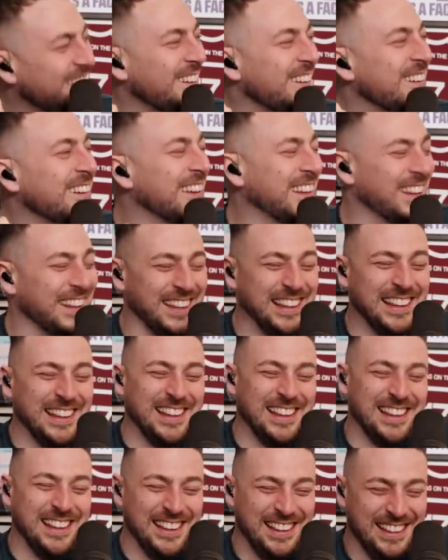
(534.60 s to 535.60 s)
Okay.
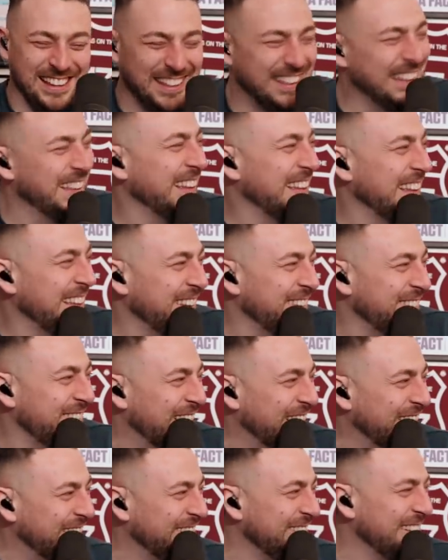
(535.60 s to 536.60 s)

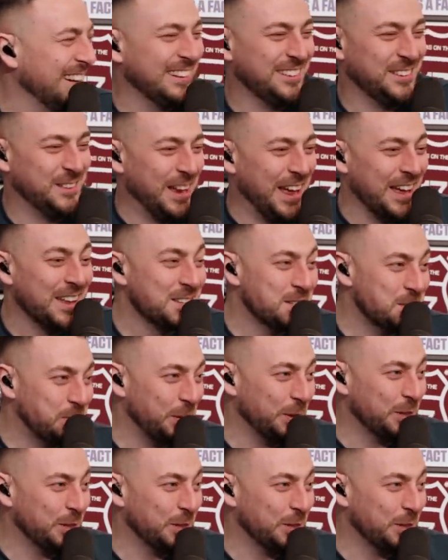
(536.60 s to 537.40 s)
Well, that is